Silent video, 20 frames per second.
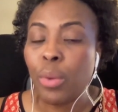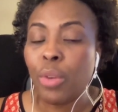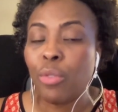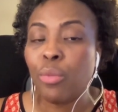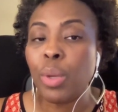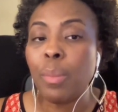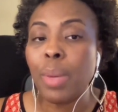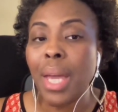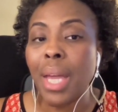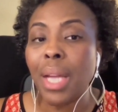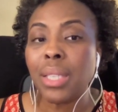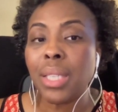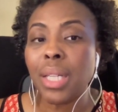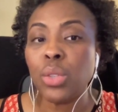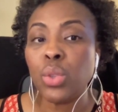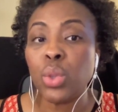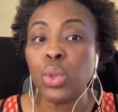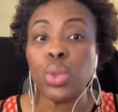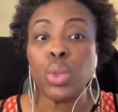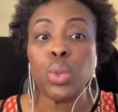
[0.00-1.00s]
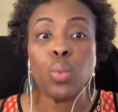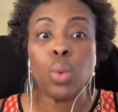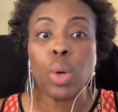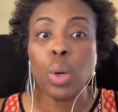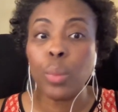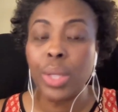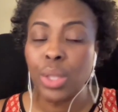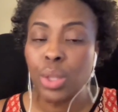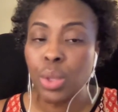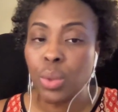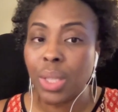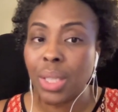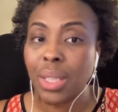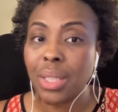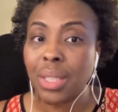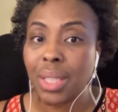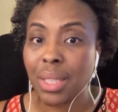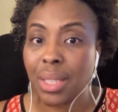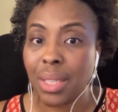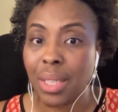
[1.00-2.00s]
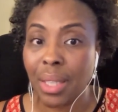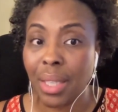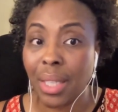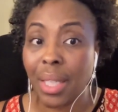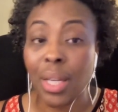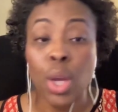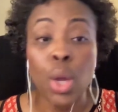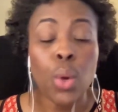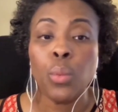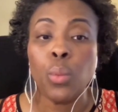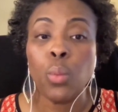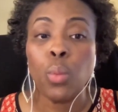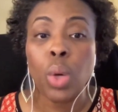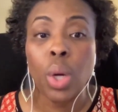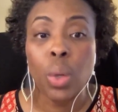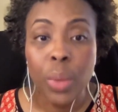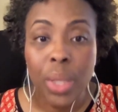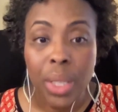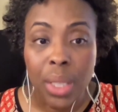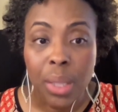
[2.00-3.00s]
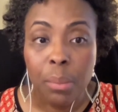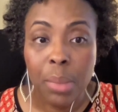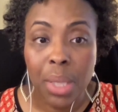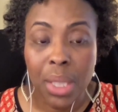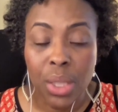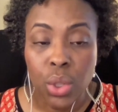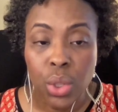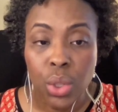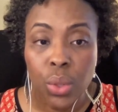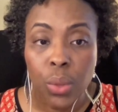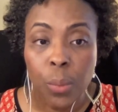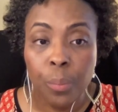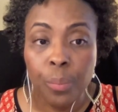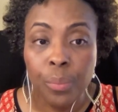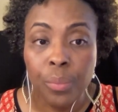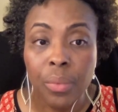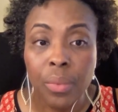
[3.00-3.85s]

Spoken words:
if we pay attention to what we do consistently, what we commit to,